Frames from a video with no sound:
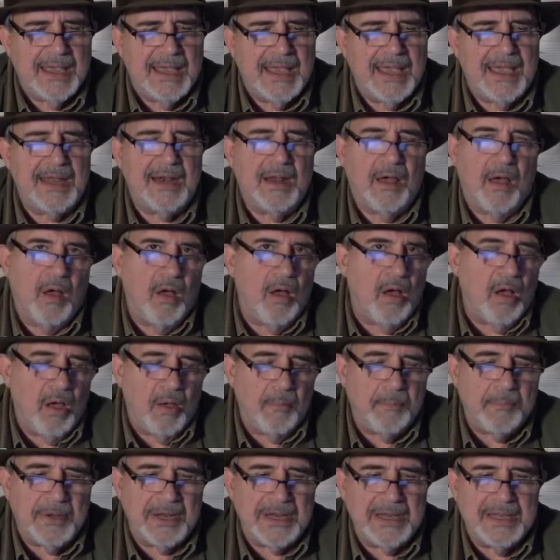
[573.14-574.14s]
And
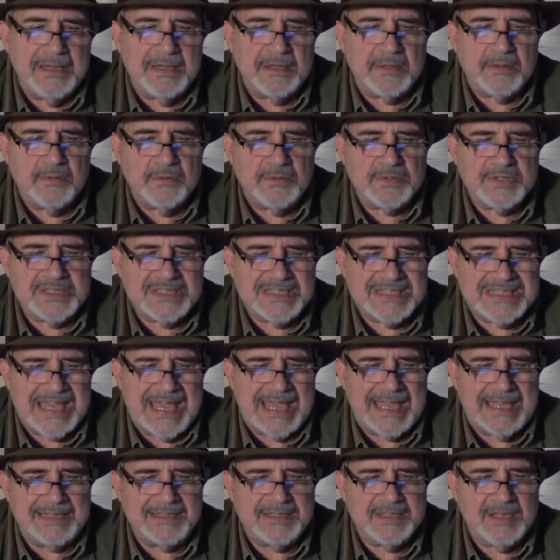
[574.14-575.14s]
all political
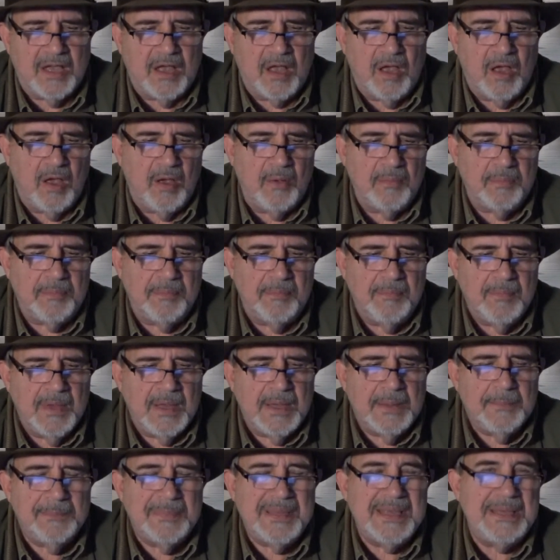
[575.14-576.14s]
states, all
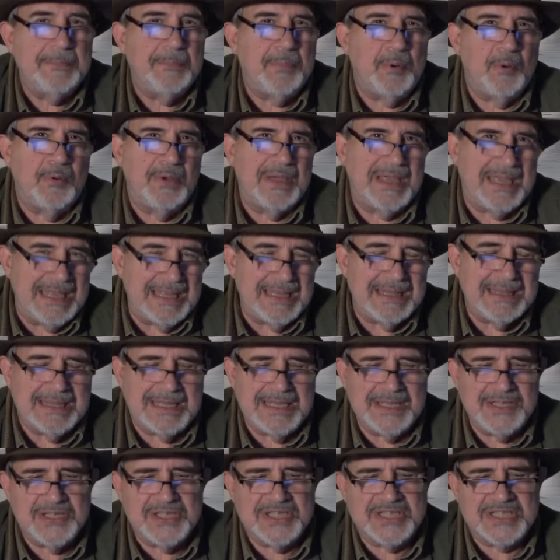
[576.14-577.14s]
people in
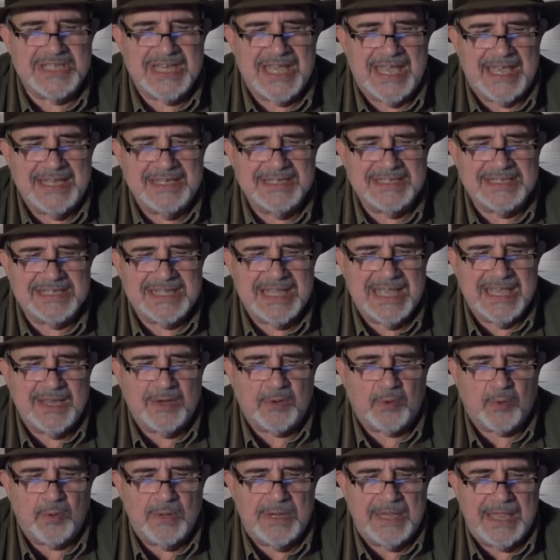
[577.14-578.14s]
these states, they
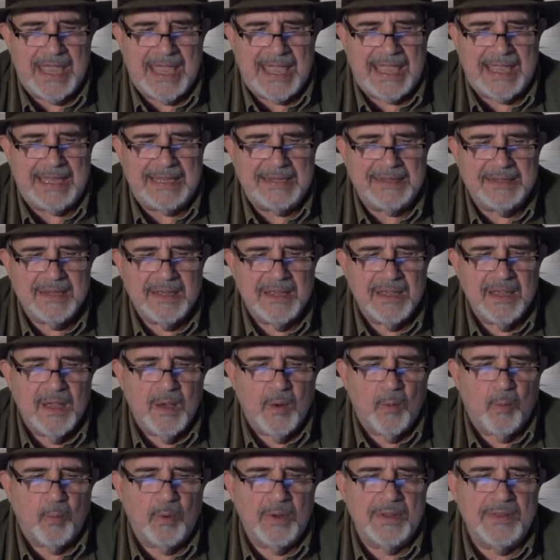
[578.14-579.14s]
create
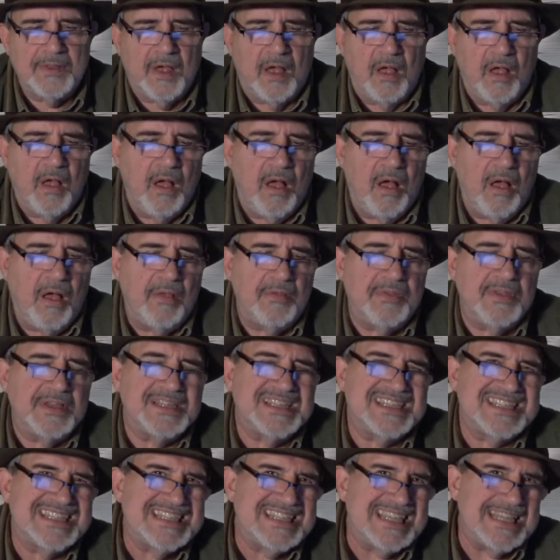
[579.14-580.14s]
with all the
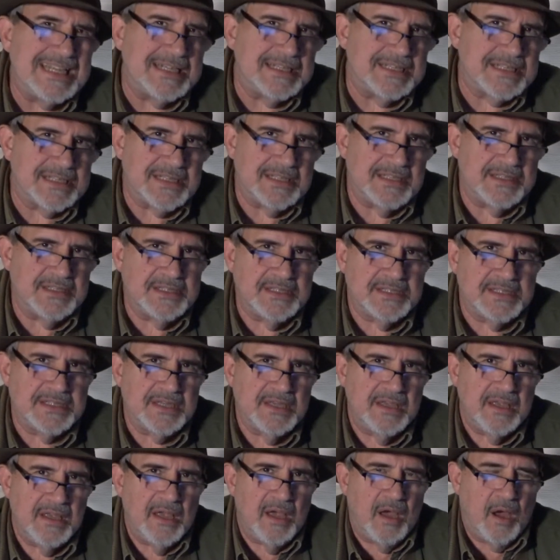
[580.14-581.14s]
citizens
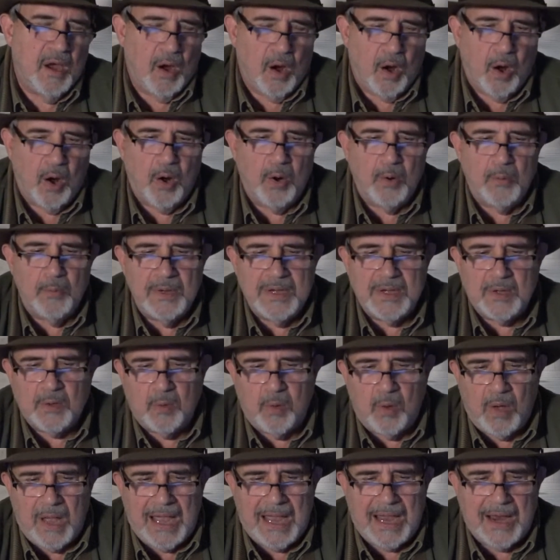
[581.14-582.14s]
are
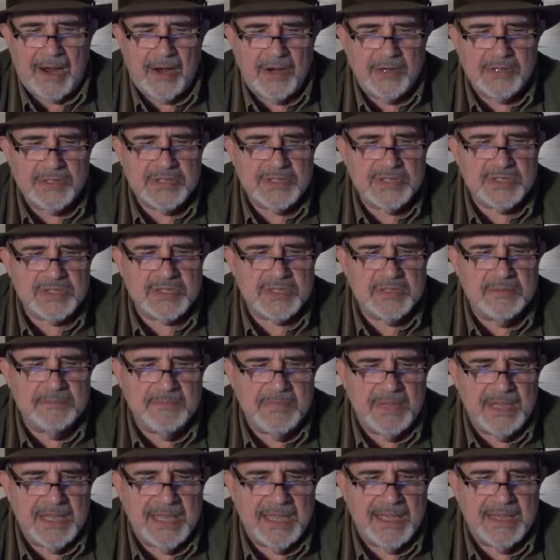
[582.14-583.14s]
required to
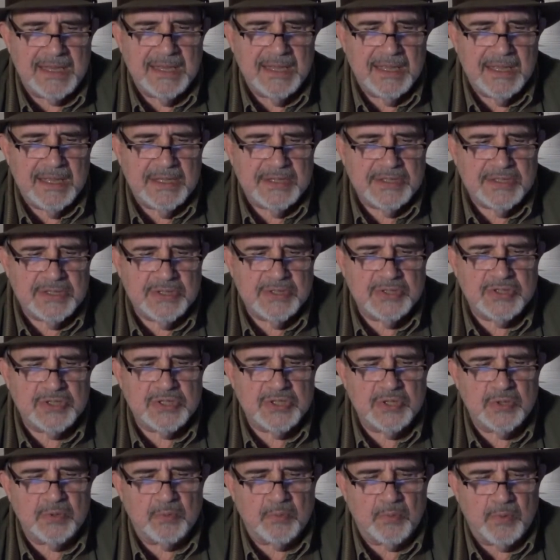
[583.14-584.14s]
submit to
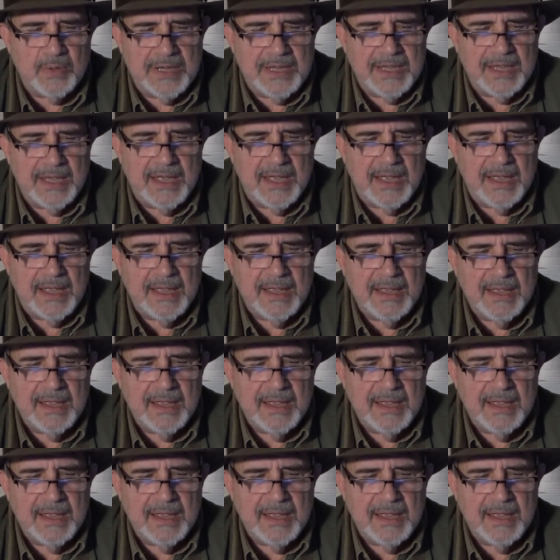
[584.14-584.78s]
Sharia